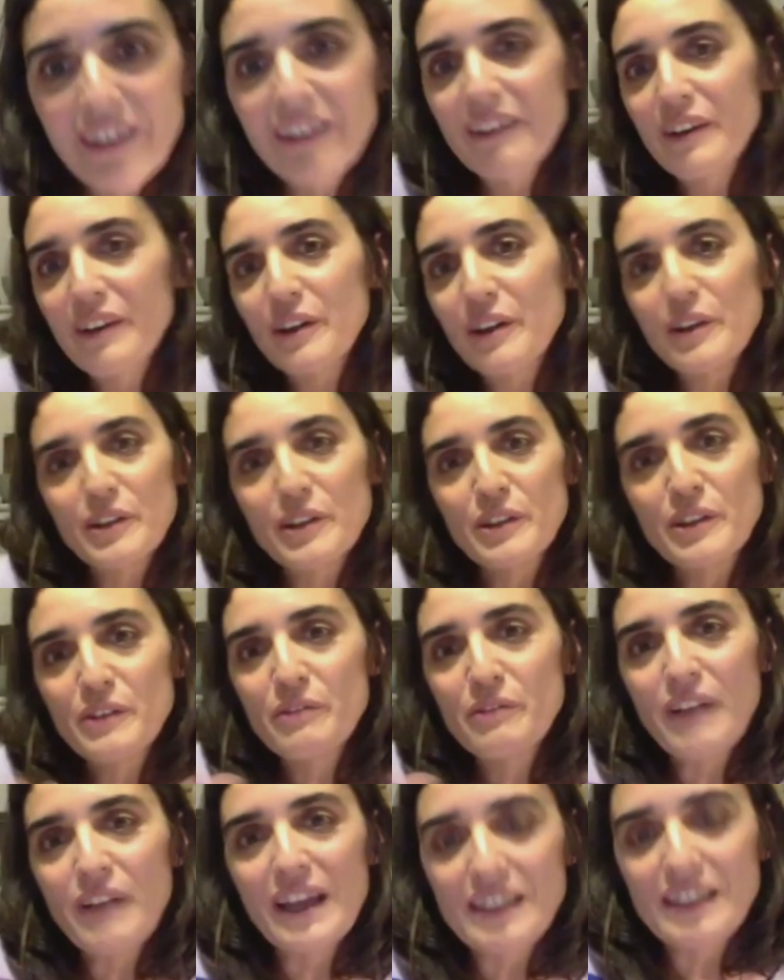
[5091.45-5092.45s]

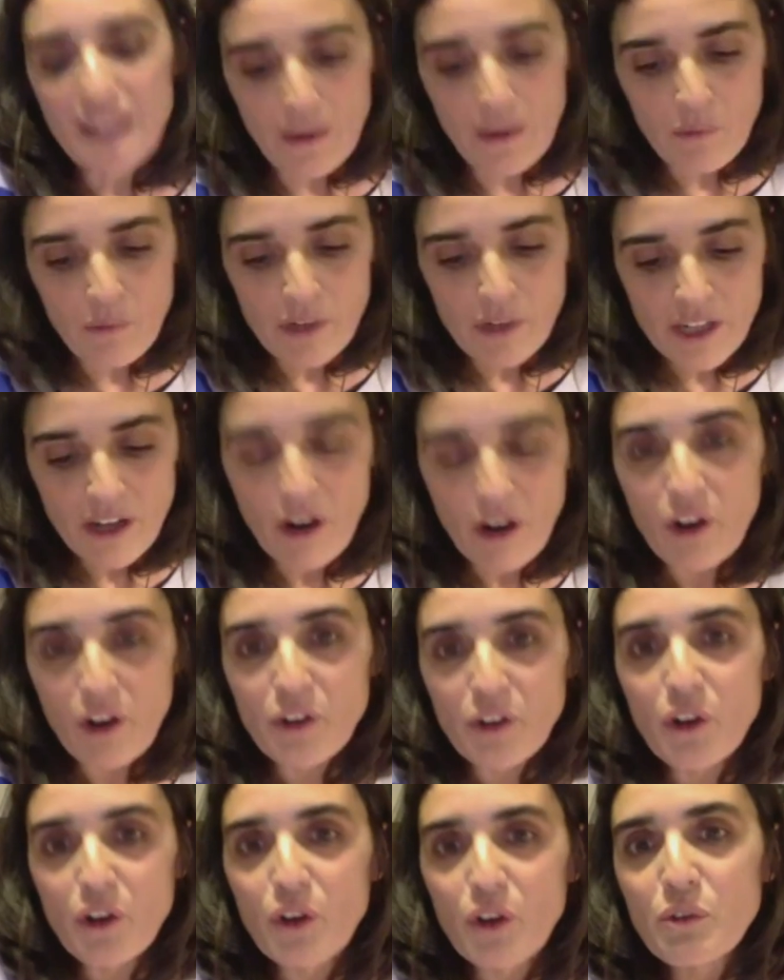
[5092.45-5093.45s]
The fact that we
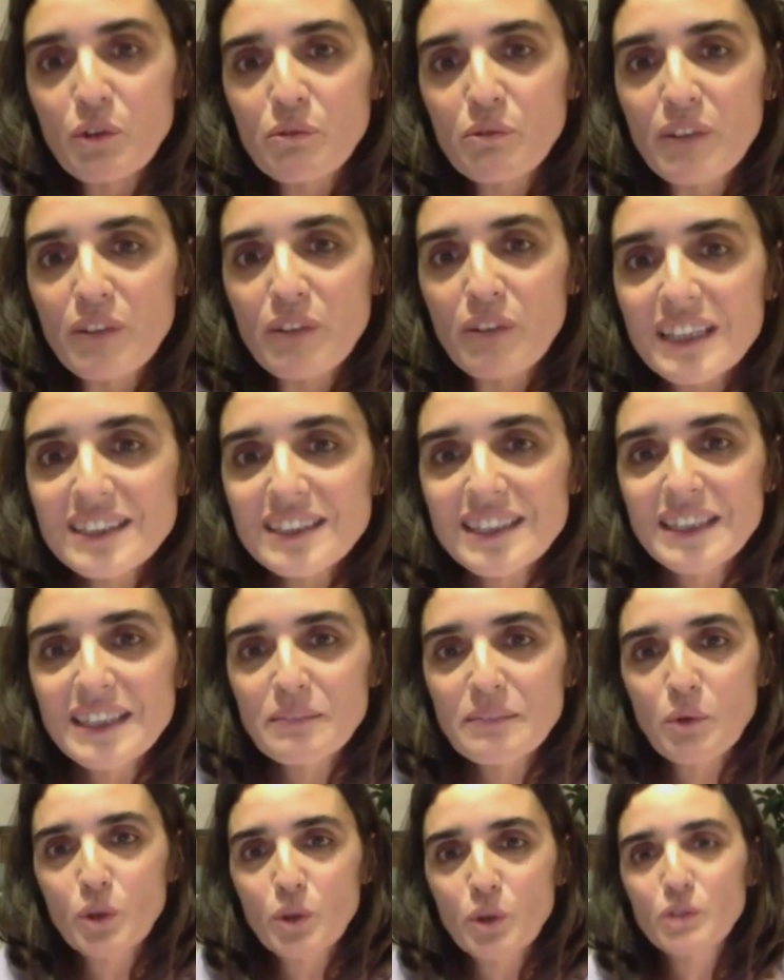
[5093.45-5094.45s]
are not raised
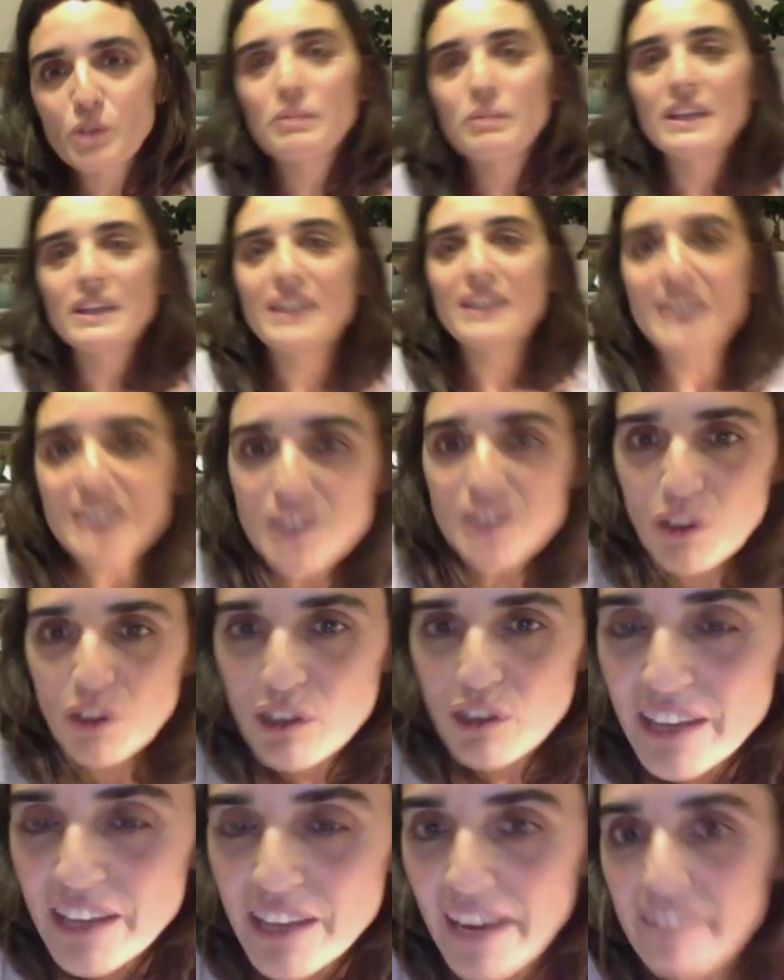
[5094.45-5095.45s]
anymore to be in
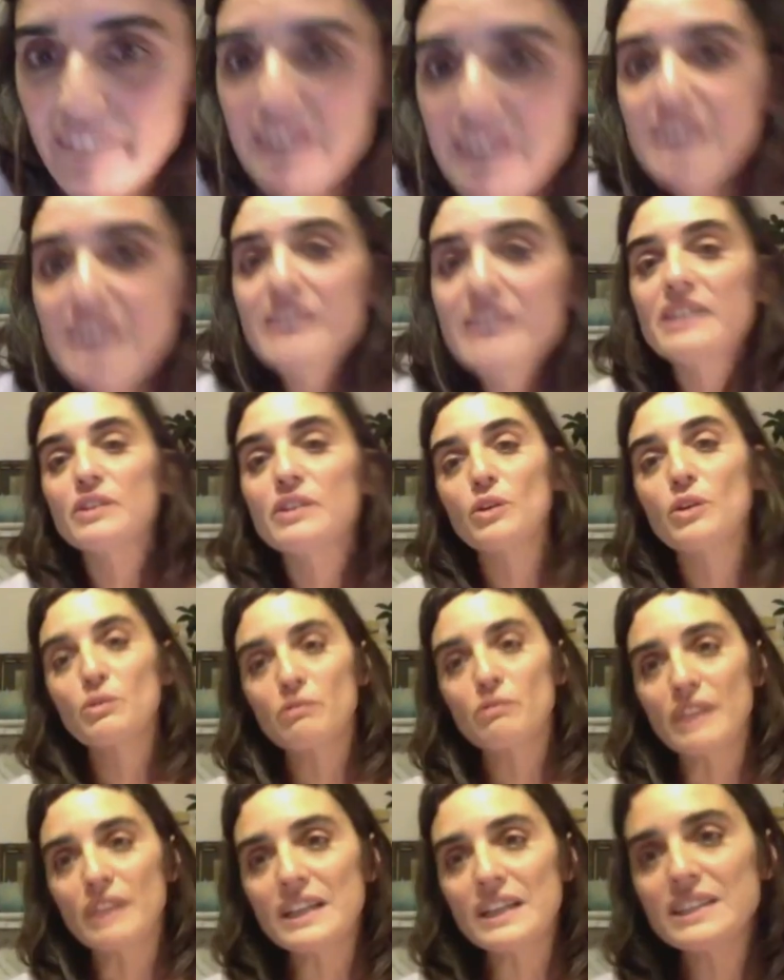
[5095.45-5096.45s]
solidarity, not
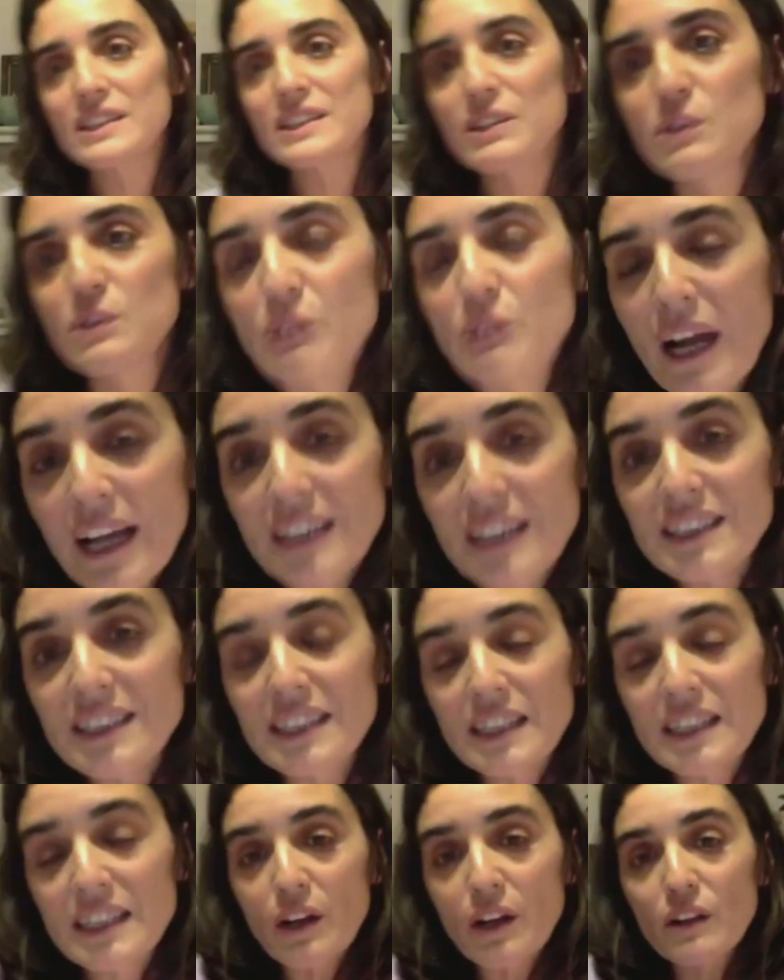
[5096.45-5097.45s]
raised to
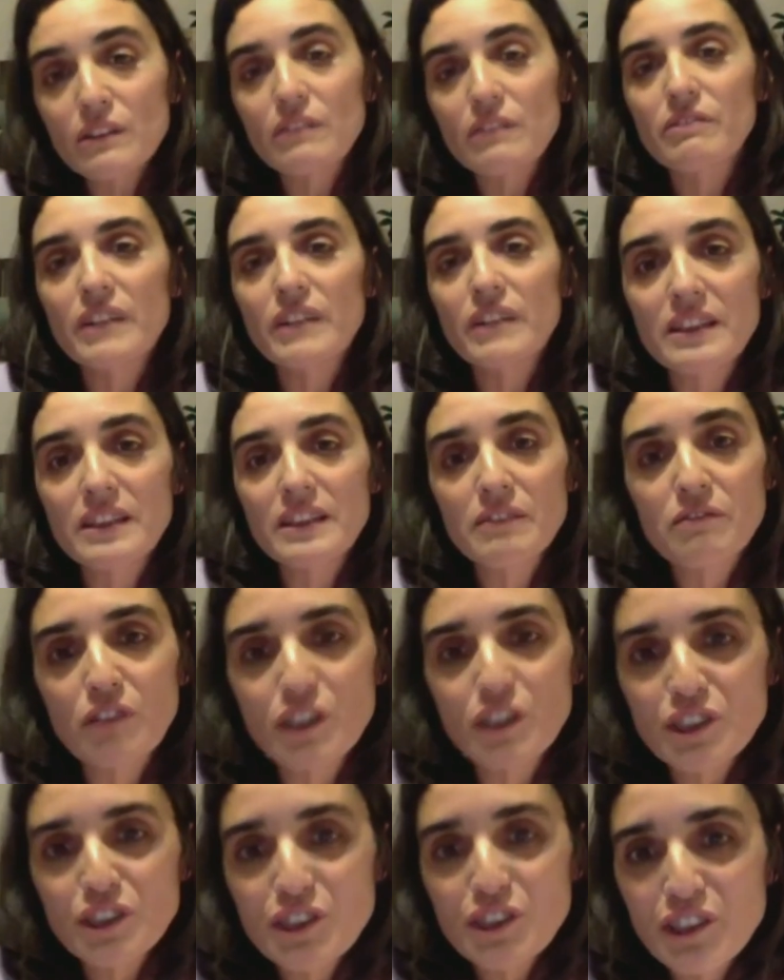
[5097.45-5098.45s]
actually cultivate and
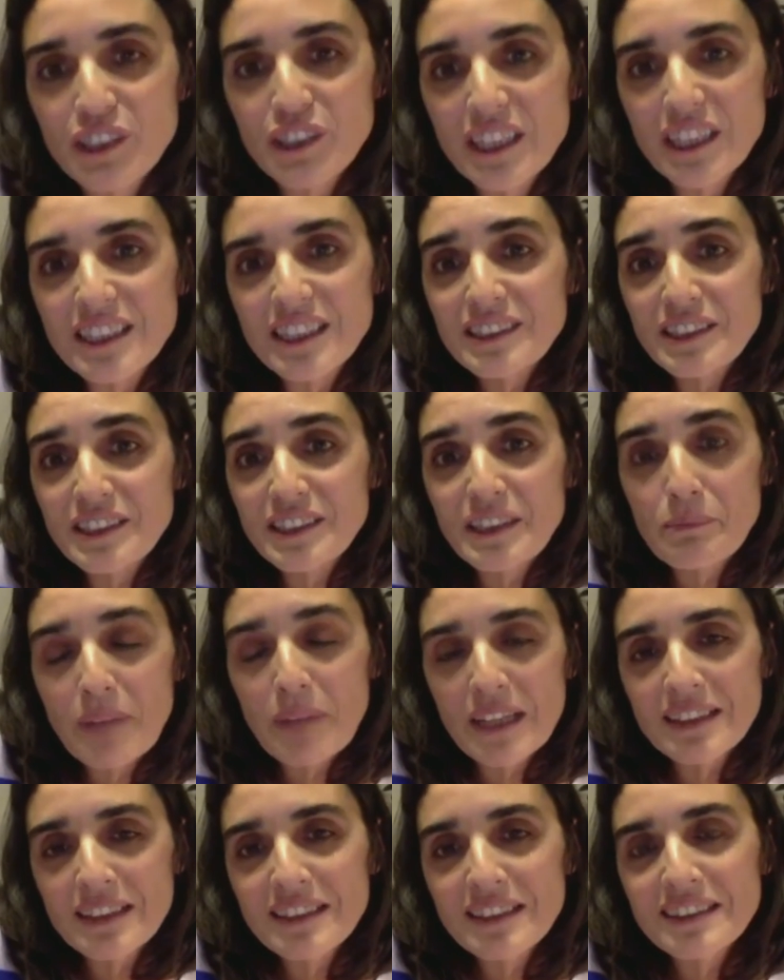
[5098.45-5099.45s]
foster
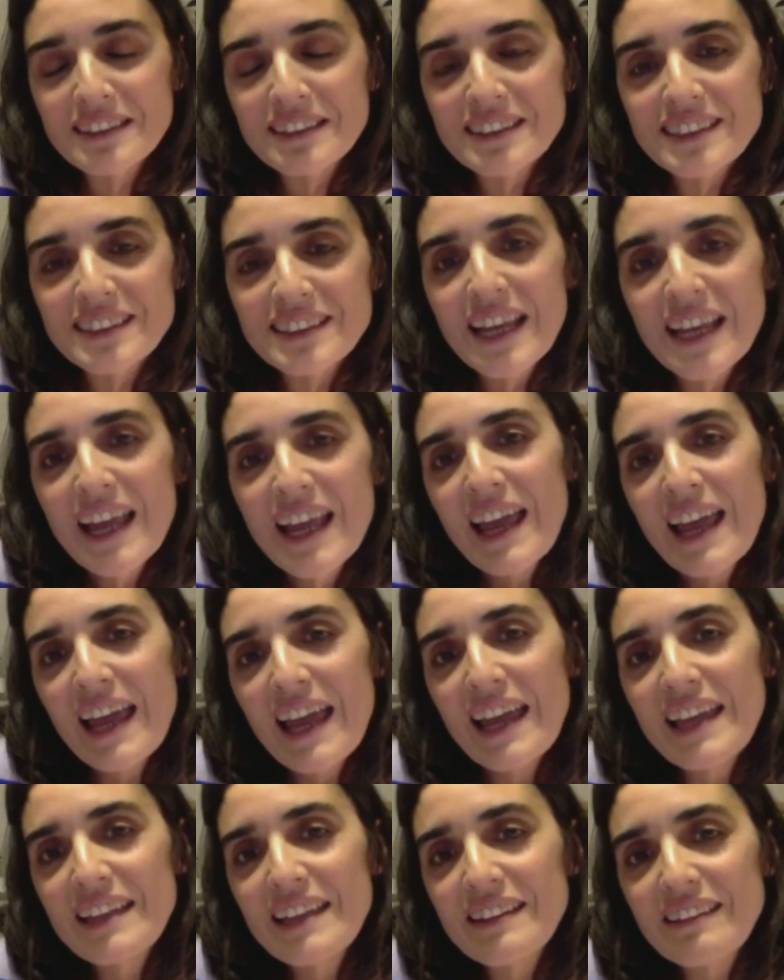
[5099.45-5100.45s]
interdependence
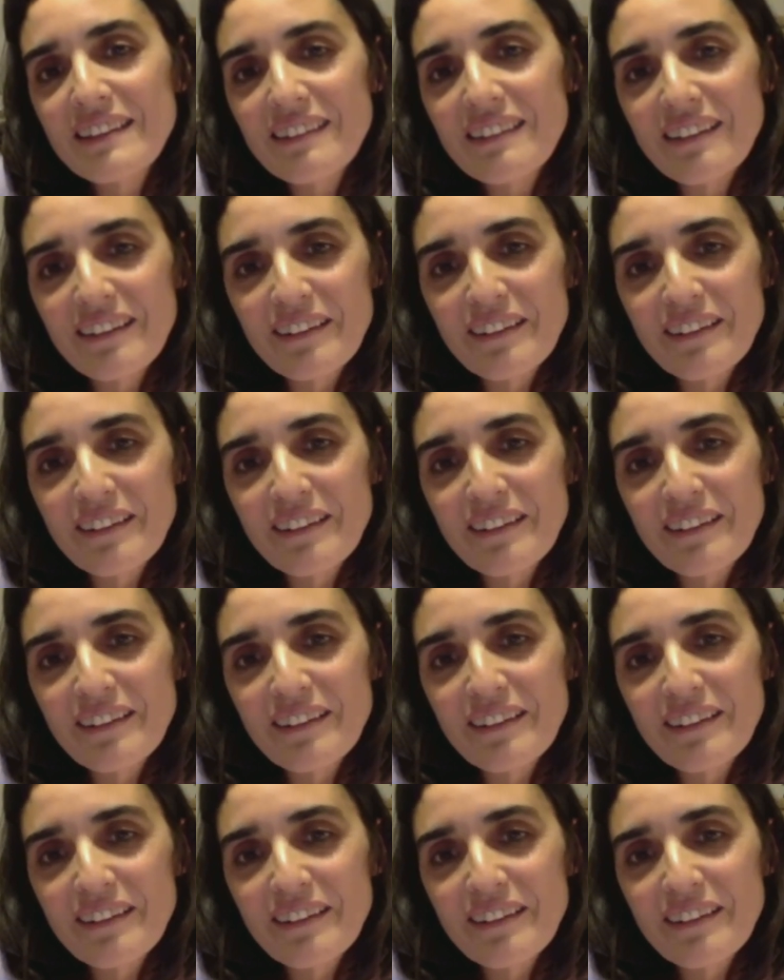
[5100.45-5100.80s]
and